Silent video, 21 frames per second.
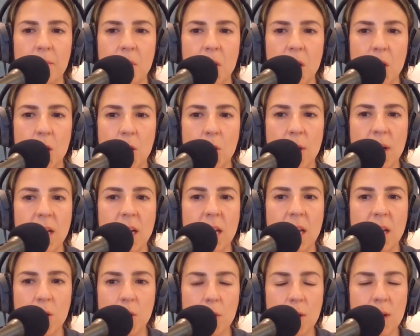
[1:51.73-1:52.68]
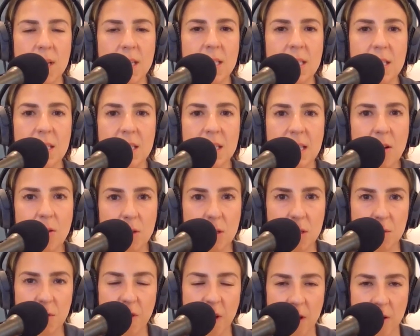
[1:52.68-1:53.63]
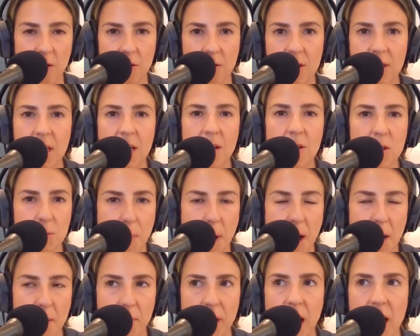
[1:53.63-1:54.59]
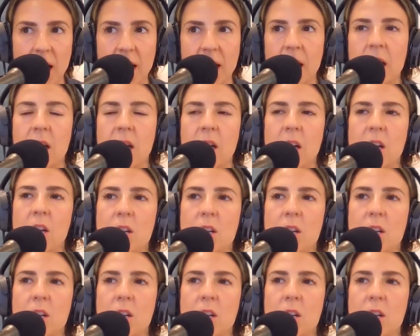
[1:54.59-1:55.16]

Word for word: you know, an increased sales funnel, sales pipeline?